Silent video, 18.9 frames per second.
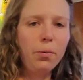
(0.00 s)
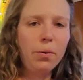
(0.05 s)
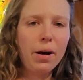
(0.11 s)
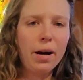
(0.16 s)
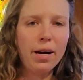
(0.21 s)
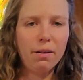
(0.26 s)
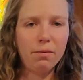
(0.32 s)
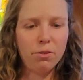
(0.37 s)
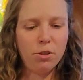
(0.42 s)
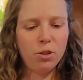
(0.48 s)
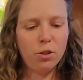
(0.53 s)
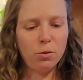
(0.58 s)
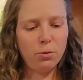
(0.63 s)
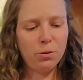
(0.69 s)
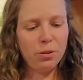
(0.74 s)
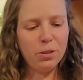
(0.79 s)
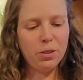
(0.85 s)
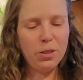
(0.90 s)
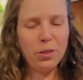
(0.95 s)
I've
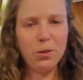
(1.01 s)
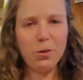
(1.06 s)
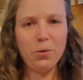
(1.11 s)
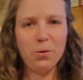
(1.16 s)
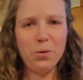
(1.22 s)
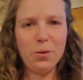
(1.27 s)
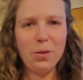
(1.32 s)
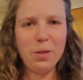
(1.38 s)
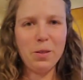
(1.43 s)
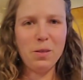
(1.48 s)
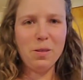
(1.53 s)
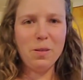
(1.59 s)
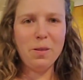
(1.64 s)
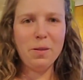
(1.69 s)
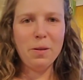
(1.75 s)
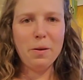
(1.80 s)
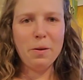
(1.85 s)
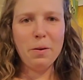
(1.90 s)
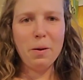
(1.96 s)
chosen to use
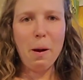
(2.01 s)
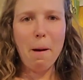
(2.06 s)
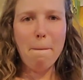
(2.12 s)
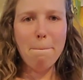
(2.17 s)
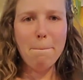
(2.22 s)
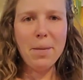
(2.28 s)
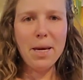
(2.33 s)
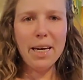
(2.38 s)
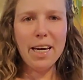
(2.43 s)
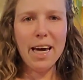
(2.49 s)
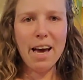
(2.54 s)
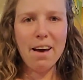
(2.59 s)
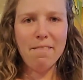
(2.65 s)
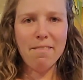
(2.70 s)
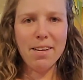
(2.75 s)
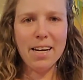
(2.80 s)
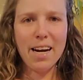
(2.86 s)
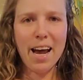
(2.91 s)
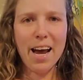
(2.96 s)
this big
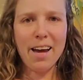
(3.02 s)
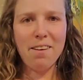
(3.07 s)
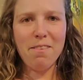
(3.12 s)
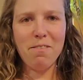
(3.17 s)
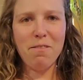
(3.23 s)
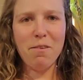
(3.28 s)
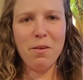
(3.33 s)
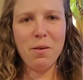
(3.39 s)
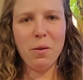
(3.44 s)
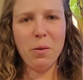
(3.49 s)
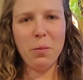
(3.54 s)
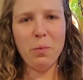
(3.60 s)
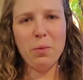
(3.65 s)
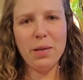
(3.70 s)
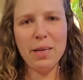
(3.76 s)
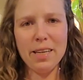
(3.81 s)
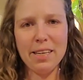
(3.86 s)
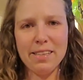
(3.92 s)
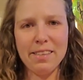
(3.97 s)
heavy knife. It'll
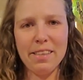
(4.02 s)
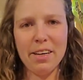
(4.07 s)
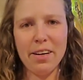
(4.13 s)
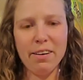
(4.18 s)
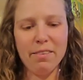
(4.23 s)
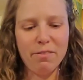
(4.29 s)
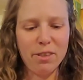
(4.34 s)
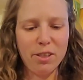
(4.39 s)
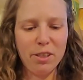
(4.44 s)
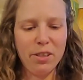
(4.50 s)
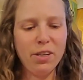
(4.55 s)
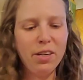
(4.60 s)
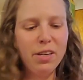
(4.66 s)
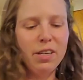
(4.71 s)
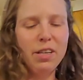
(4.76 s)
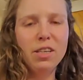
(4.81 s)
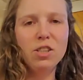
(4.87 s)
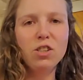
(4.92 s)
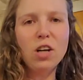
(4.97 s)
be easier for
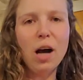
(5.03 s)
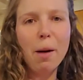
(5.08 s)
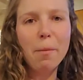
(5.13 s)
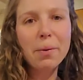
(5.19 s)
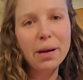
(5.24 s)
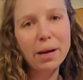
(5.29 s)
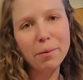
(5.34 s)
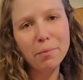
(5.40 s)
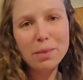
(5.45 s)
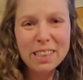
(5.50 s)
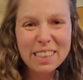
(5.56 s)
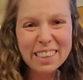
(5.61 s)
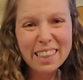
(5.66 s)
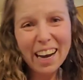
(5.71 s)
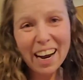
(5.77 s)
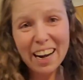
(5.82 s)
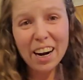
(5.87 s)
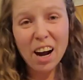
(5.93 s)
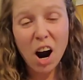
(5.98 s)
chopping up these
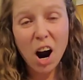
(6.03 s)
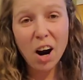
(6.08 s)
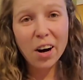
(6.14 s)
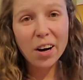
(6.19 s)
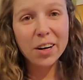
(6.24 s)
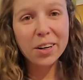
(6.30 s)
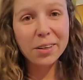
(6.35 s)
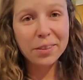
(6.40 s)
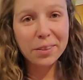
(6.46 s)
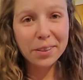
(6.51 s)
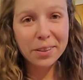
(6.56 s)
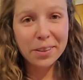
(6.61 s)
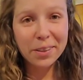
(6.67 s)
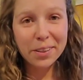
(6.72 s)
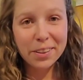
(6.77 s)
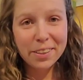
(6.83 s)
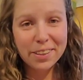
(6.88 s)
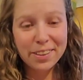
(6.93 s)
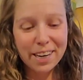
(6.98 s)
kind of hard
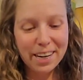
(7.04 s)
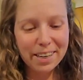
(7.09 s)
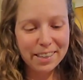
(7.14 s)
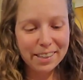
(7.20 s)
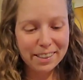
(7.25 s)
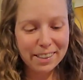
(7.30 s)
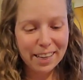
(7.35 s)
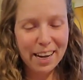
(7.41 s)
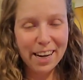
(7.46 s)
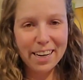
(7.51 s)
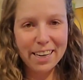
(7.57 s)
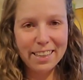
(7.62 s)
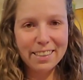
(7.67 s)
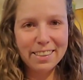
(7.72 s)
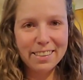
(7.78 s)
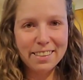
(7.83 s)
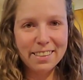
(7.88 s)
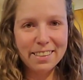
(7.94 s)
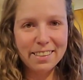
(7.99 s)

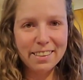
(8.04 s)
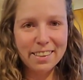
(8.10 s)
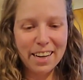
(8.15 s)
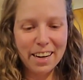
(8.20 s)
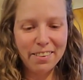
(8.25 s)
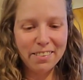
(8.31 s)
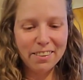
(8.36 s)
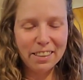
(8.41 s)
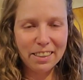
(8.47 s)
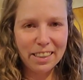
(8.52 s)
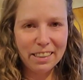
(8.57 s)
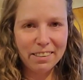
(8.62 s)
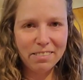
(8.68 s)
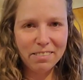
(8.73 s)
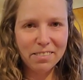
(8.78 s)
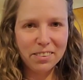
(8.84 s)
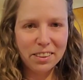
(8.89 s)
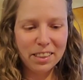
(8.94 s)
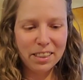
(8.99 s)
dandelions. They're like
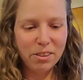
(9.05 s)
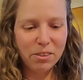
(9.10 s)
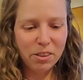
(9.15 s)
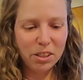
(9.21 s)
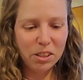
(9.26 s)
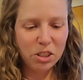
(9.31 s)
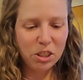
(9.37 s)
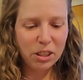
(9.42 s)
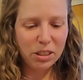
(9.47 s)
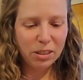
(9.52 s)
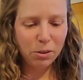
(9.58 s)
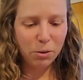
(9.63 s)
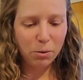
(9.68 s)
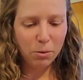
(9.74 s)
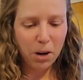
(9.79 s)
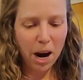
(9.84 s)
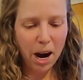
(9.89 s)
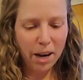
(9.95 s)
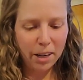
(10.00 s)
really crunchy little
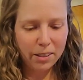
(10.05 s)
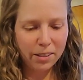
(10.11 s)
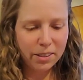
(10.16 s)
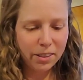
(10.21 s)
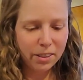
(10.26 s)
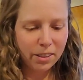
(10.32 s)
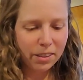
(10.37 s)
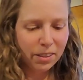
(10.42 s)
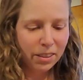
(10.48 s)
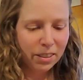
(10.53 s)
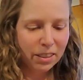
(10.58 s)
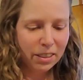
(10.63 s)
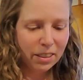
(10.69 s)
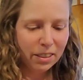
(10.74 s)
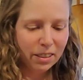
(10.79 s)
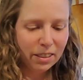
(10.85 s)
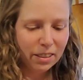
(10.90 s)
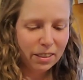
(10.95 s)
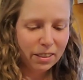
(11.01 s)
rocks.
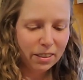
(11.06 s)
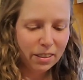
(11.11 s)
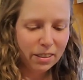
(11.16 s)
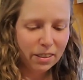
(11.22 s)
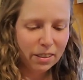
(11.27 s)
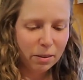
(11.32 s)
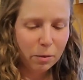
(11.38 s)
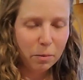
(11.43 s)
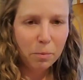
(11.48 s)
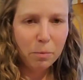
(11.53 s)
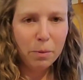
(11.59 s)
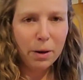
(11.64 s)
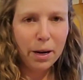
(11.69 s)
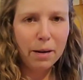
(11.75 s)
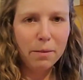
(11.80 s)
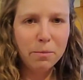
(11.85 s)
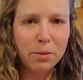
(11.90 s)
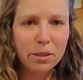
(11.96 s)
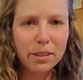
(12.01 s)
But
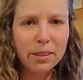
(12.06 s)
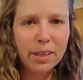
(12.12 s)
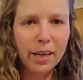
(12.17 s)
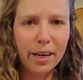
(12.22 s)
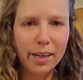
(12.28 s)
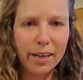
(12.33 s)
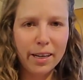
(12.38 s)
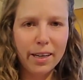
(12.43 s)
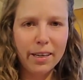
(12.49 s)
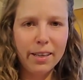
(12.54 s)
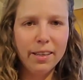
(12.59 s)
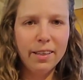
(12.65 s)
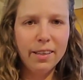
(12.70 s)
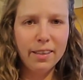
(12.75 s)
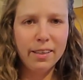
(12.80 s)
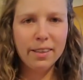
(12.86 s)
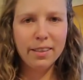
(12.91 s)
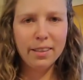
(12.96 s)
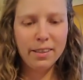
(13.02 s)
I'm just gonna
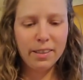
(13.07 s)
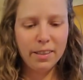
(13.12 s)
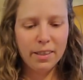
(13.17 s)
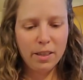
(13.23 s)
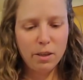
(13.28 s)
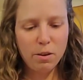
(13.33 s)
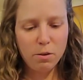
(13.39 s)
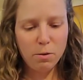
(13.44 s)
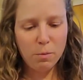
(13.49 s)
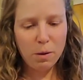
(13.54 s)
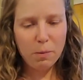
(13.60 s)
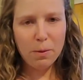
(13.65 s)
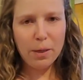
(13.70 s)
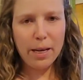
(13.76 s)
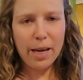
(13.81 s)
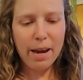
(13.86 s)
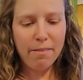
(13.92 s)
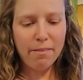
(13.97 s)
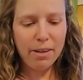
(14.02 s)
use my
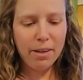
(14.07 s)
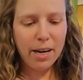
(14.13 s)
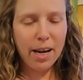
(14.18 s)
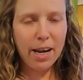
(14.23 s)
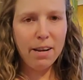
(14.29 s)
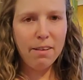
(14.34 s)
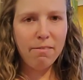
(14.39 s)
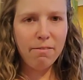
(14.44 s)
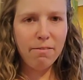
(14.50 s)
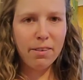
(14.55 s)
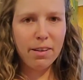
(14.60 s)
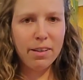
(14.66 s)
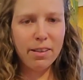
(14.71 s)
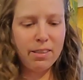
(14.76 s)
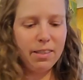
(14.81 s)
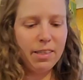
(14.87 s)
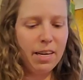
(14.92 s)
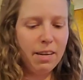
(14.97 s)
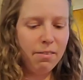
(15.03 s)
big heavy knife
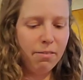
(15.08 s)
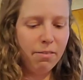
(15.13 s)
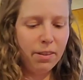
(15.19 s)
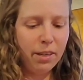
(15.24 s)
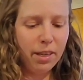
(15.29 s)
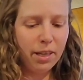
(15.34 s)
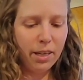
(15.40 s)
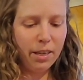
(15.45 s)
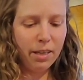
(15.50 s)
and safely